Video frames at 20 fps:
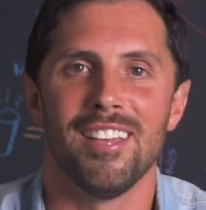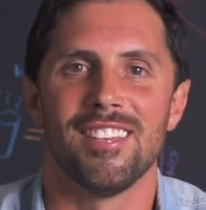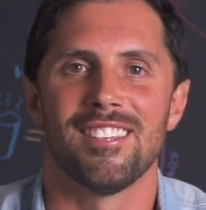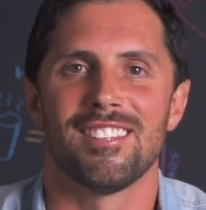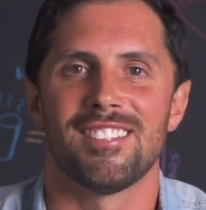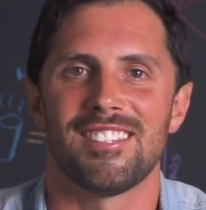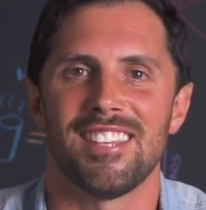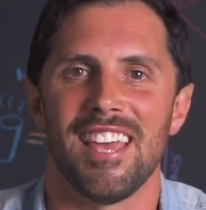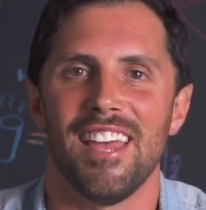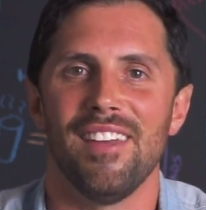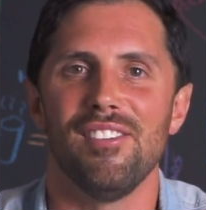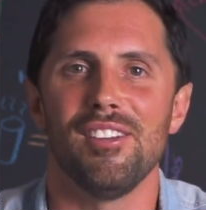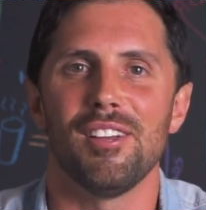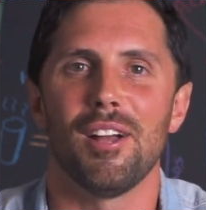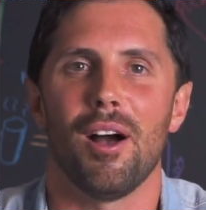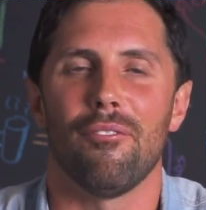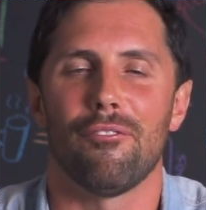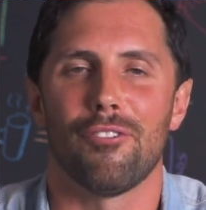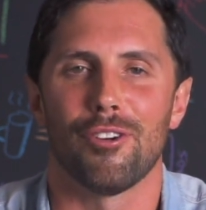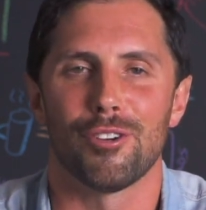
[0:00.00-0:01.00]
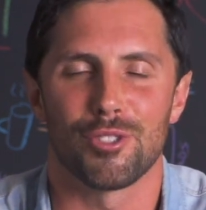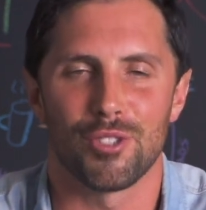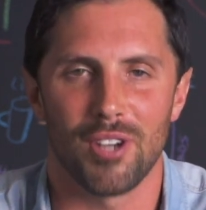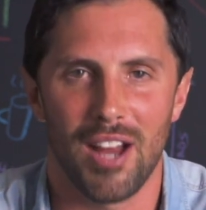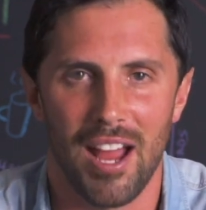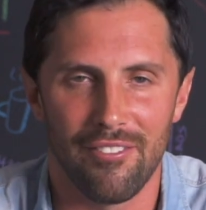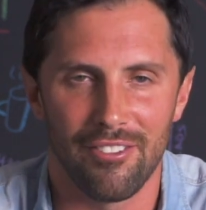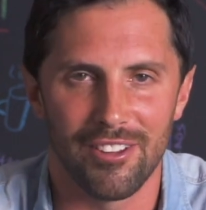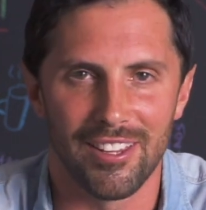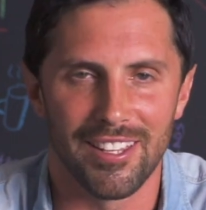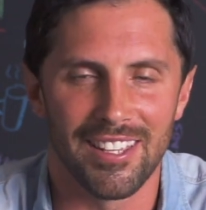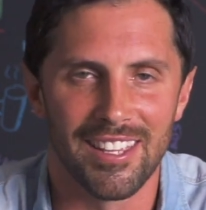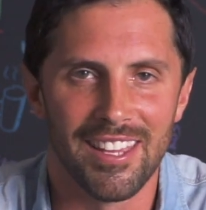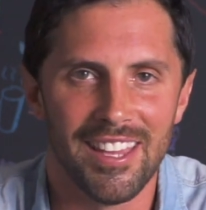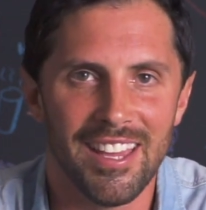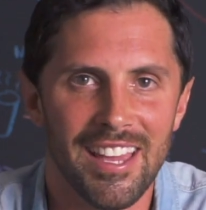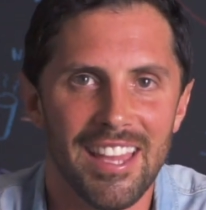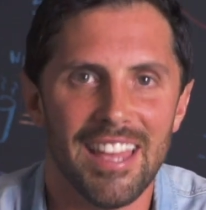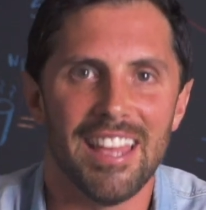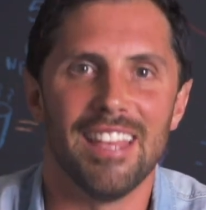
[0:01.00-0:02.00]
saving up for traveling,
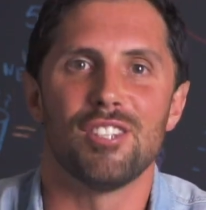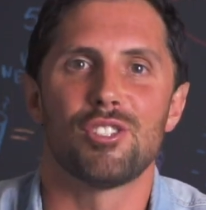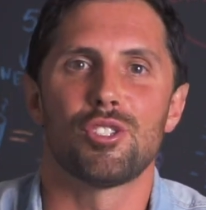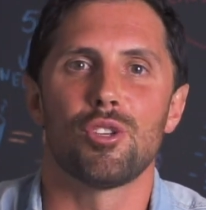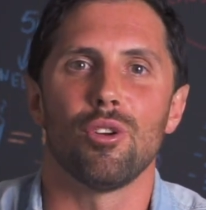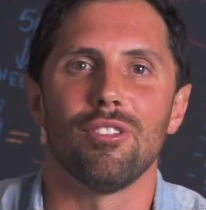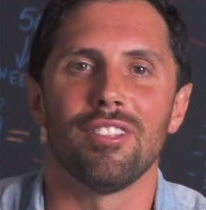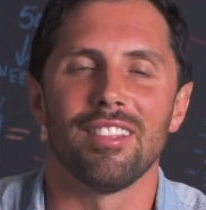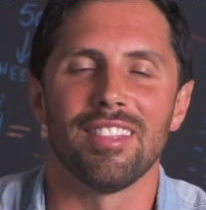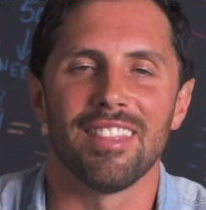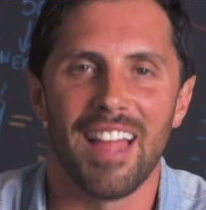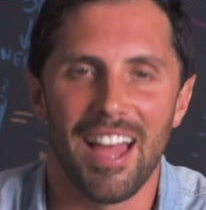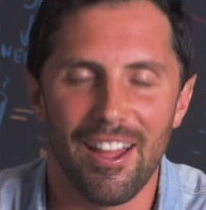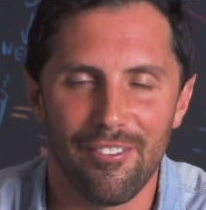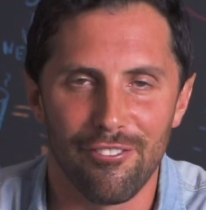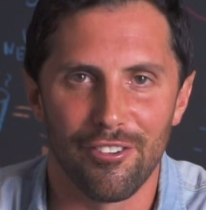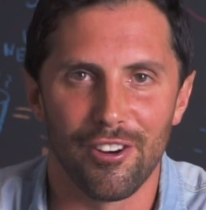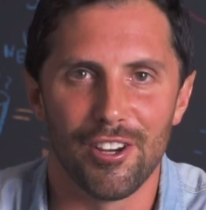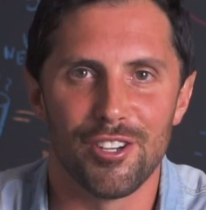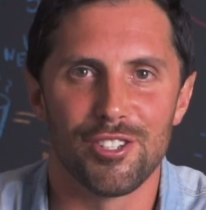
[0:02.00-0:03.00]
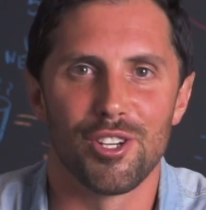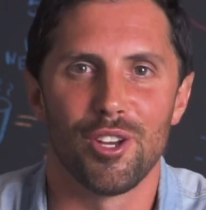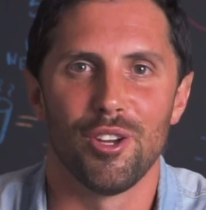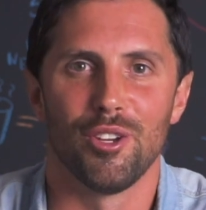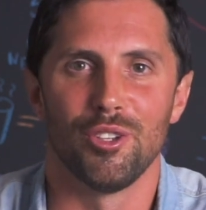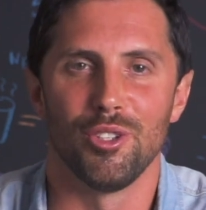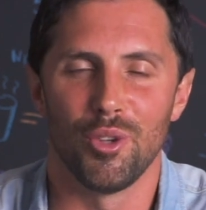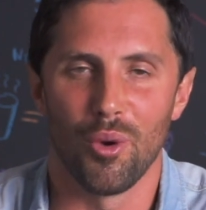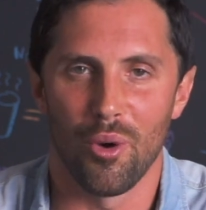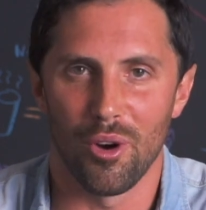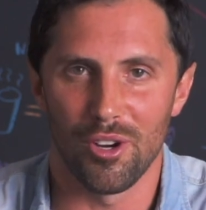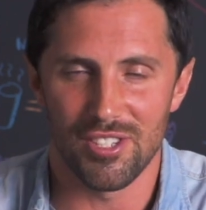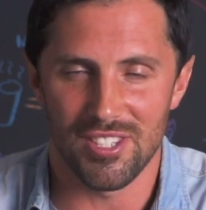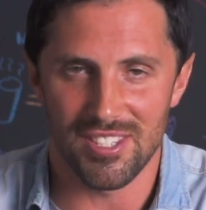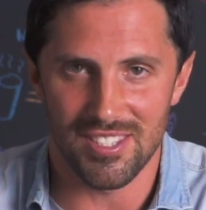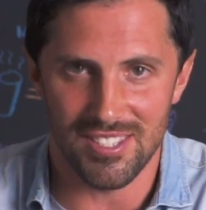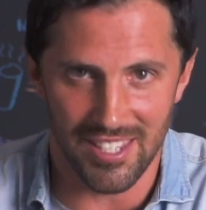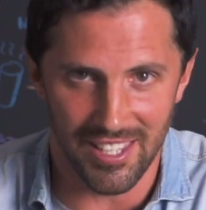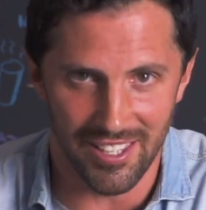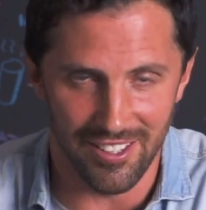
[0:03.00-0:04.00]
is to leverage your
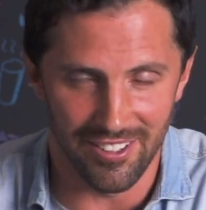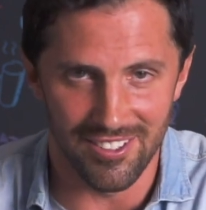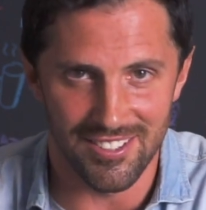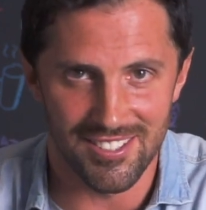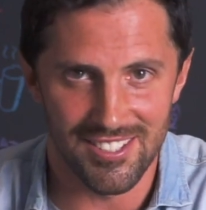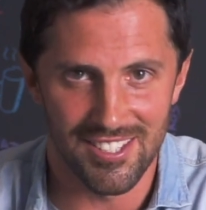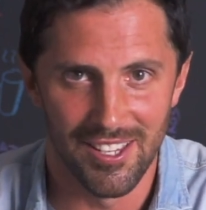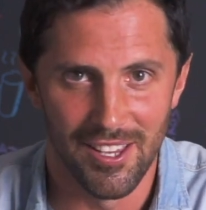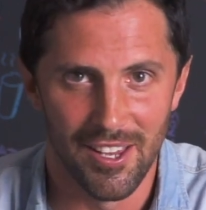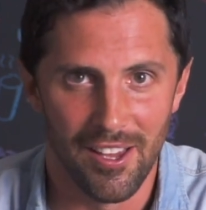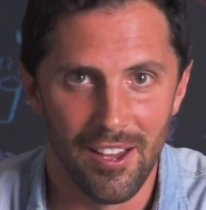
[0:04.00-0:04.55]
skills.